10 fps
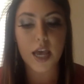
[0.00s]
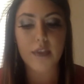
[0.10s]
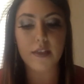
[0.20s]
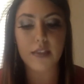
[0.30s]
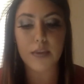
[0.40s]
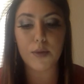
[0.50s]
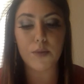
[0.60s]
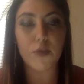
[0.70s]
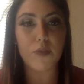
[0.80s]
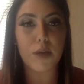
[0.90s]
the labor
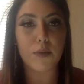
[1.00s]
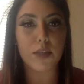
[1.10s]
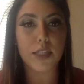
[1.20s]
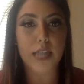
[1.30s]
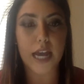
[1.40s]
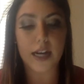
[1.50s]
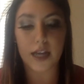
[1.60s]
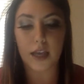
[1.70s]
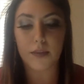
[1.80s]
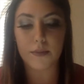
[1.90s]
movement will
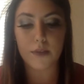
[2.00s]
stagnate.